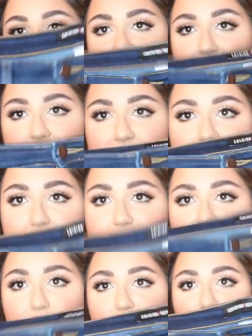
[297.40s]
jeans,
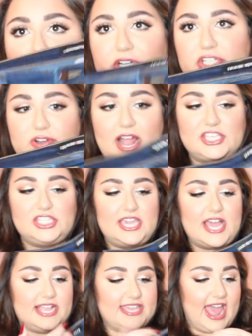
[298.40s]
super
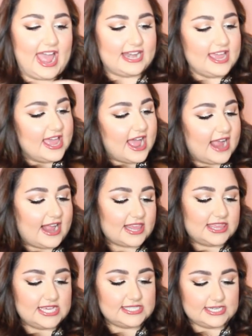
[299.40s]
stretchy. Again, I
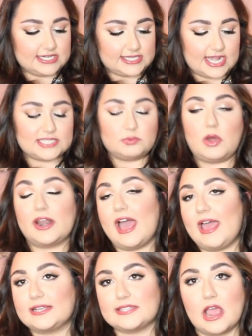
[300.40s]
got these in a size
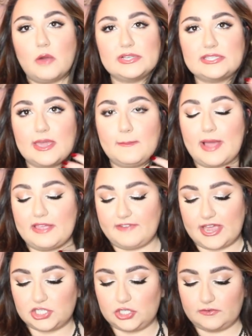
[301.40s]
1X. I always get my
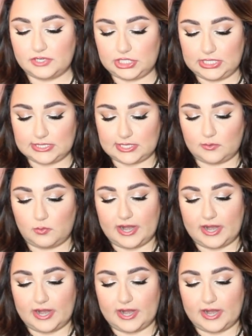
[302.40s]
Fashion Nova jeans in a